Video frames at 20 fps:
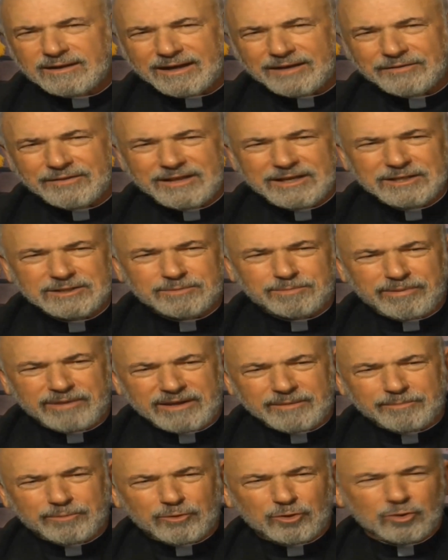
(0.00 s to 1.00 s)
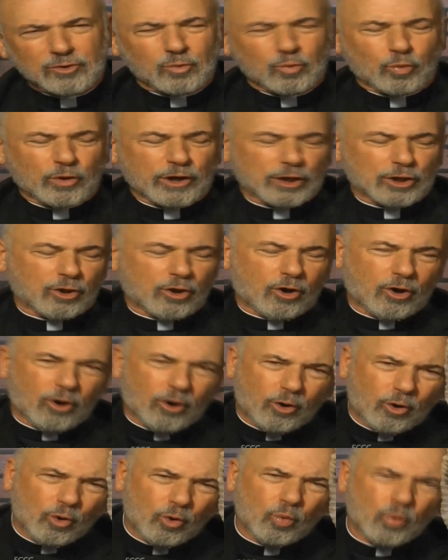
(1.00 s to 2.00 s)
And these people will
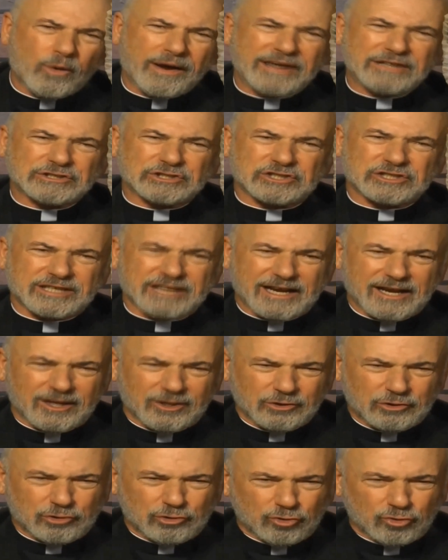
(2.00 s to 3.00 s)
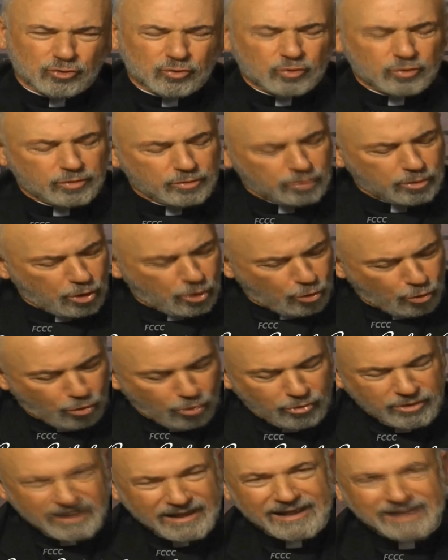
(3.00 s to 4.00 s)
always tell you,
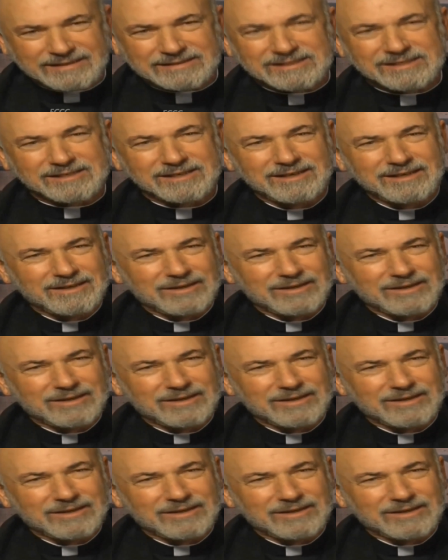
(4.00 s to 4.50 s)
oh yes,